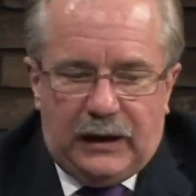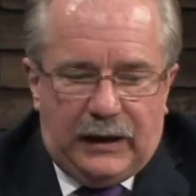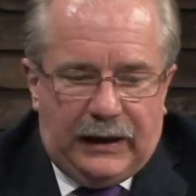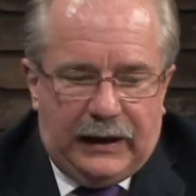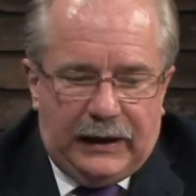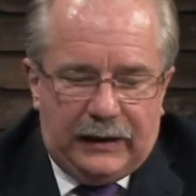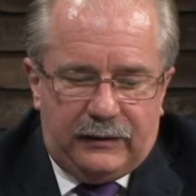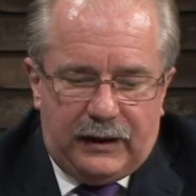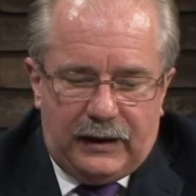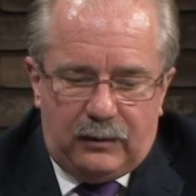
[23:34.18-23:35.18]

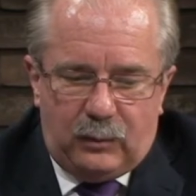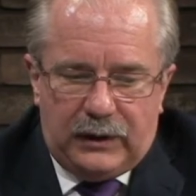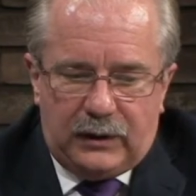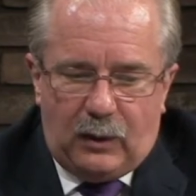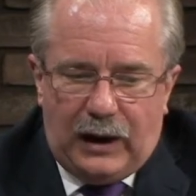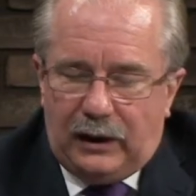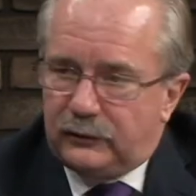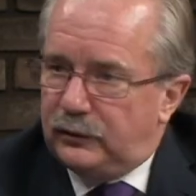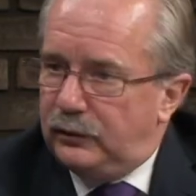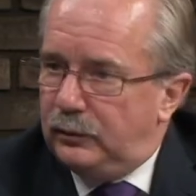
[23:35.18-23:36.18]
And then we go
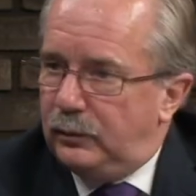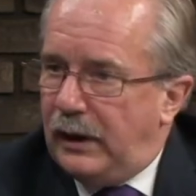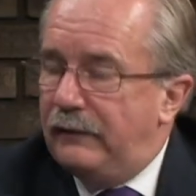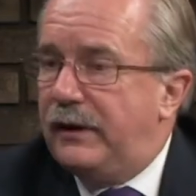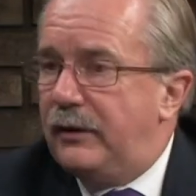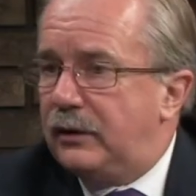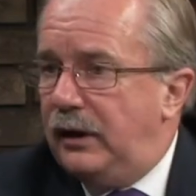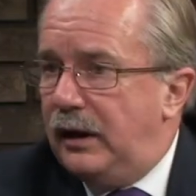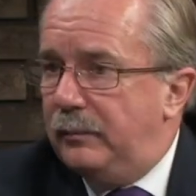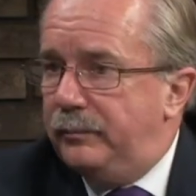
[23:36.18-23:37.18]
out to every other
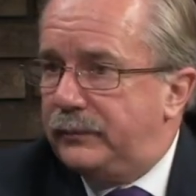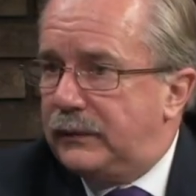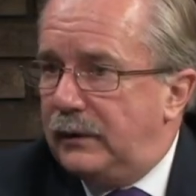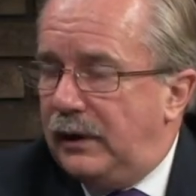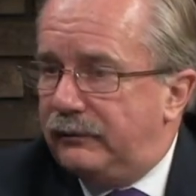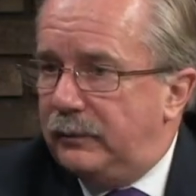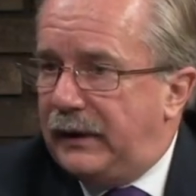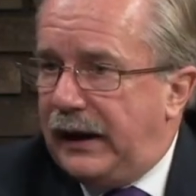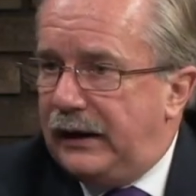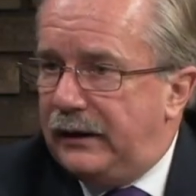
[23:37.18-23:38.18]
club uh, from
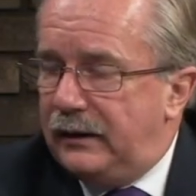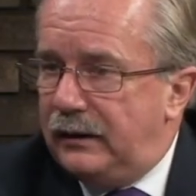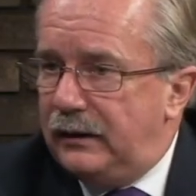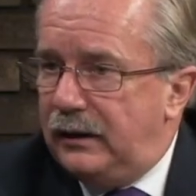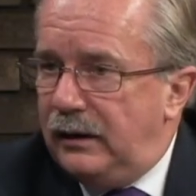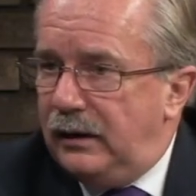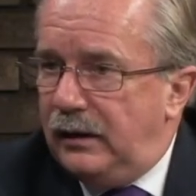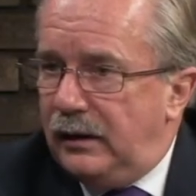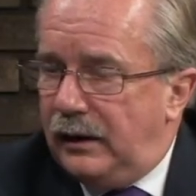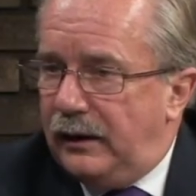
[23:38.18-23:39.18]
Canada
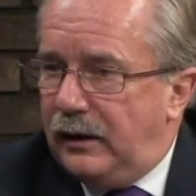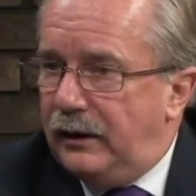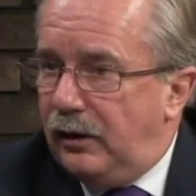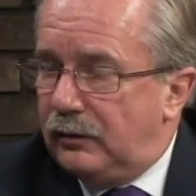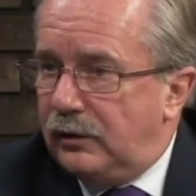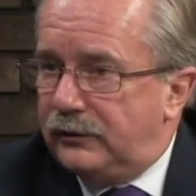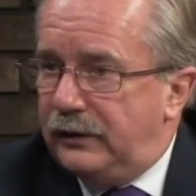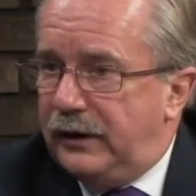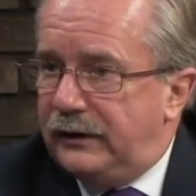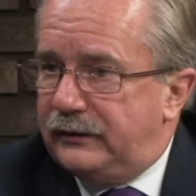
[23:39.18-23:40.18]
and, uh, and, all across the
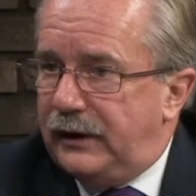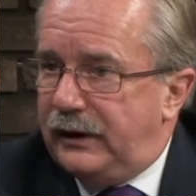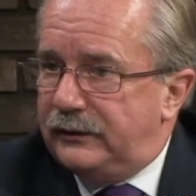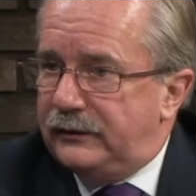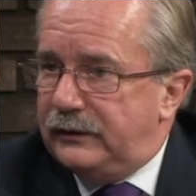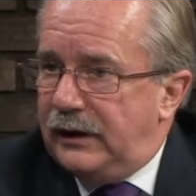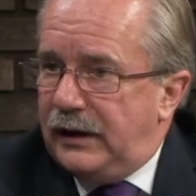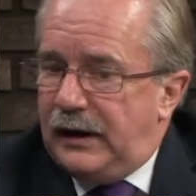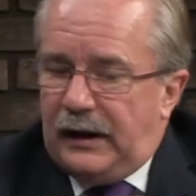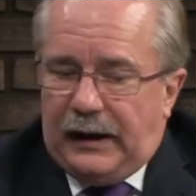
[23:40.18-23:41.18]
United States.
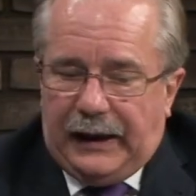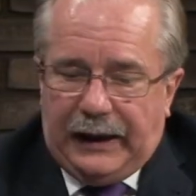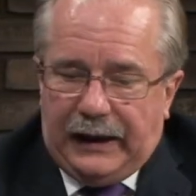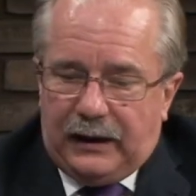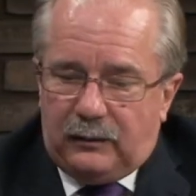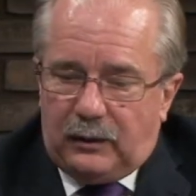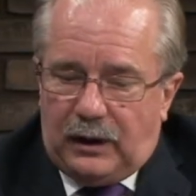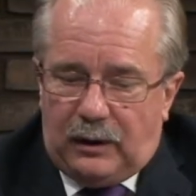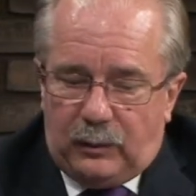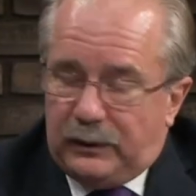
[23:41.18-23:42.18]
And
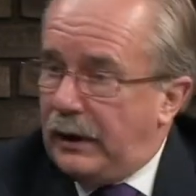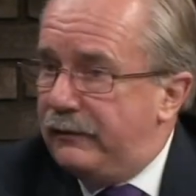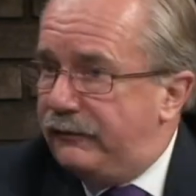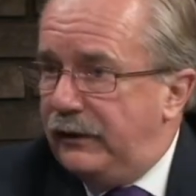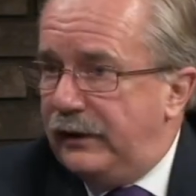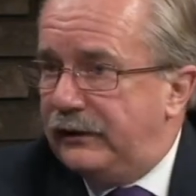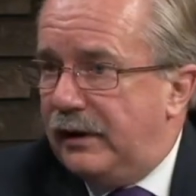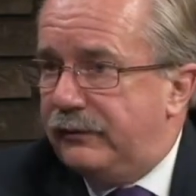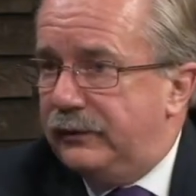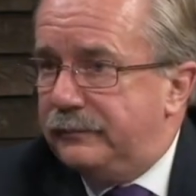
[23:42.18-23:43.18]
uh, we have a fundraising
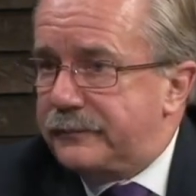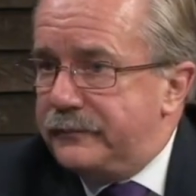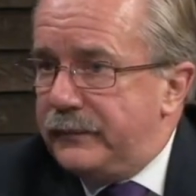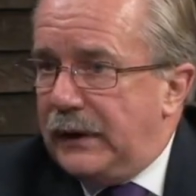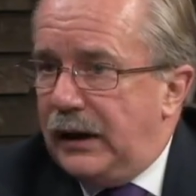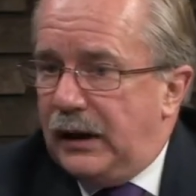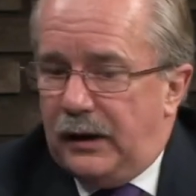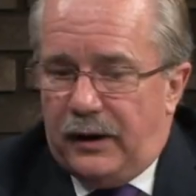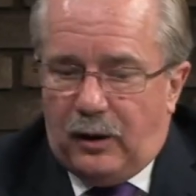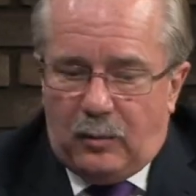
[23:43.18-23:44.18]
effort. Okay. No